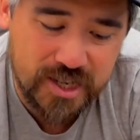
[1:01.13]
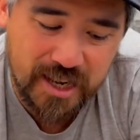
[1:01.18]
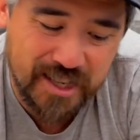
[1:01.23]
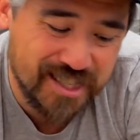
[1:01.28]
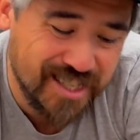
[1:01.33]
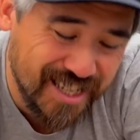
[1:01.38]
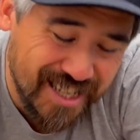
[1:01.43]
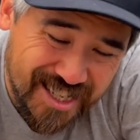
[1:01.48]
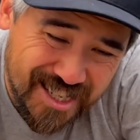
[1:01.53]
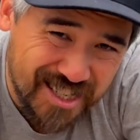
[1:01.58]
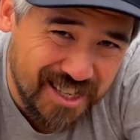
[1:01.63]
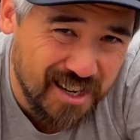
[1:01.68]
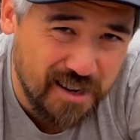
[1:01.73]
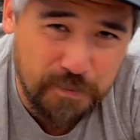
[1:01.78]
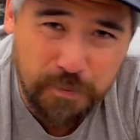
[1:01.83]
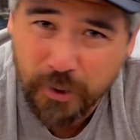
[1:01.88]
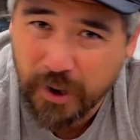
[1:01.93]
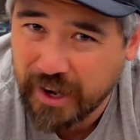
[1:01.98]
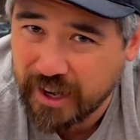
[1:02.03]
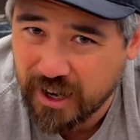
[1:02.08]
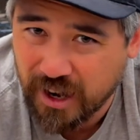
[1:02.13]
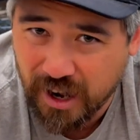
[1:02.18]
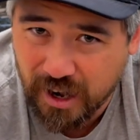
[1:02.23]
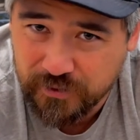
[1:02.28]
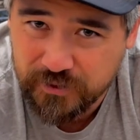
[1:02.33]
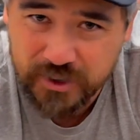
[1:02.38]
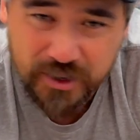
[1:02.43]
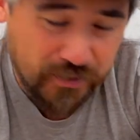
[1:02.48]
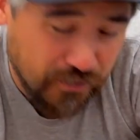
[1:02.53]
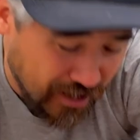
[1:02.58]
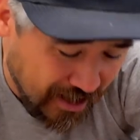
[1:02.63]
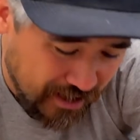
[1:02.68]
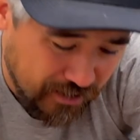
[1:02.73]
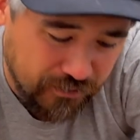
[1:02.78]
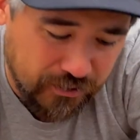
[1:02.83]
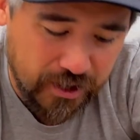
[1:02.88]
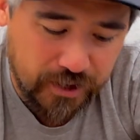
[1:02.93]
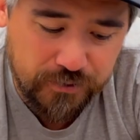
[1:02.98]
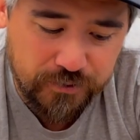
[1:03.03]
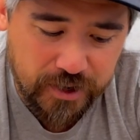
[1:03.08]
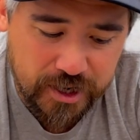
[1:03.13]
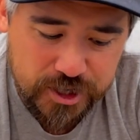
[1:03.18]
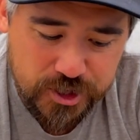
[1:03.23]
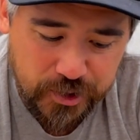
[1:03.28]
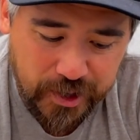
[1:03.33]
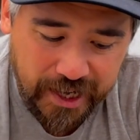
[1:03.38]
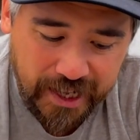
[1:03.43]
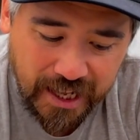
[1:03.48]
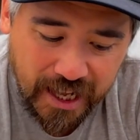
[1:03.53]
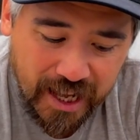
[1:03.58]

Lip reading: It's easy to break off. You'll find it very frustrating.